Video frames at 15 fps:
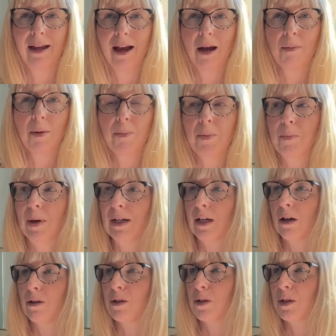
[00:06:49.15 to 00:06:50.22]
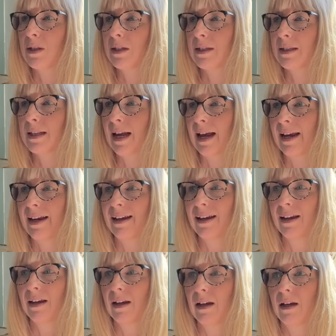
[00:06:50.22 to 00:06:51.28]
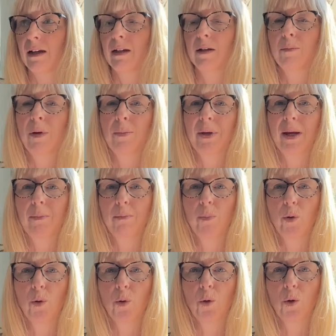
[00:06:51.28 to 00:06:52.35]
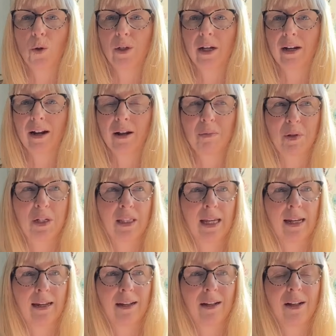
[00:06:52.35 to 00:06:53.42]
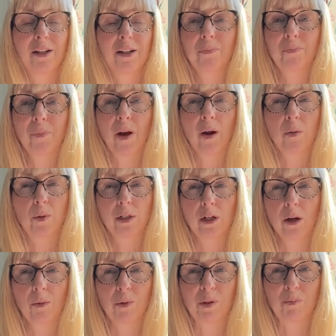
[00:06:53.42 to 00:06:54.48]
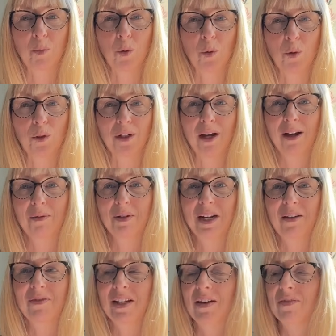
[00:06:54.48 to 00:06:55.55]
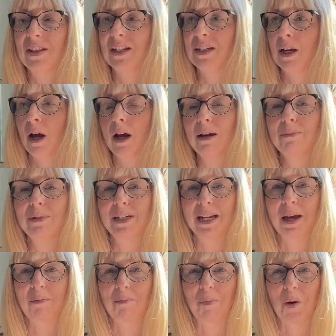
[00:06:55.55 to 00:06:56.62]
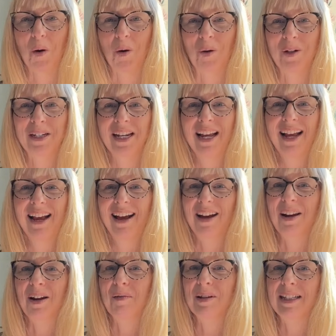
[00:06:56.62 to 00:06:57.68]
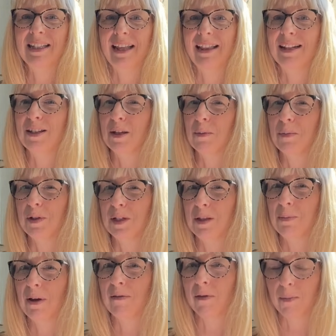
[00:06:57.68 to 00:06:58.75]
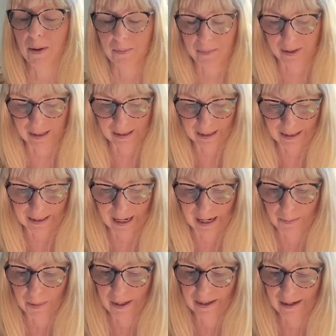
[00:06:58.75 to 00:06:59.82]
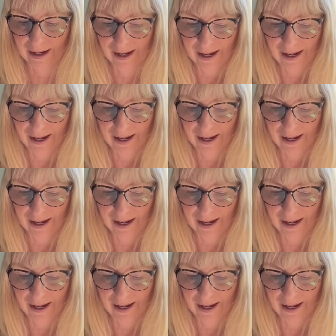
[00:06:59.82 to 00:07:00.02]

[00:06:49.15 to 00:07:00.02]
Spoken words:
I remember my girls used to say, oh, mummy, I'm bored. And I would think, I wish I was bored. I would love to have the time to get bored. And I would say that to them, which is a bit of a mum thing to say. But,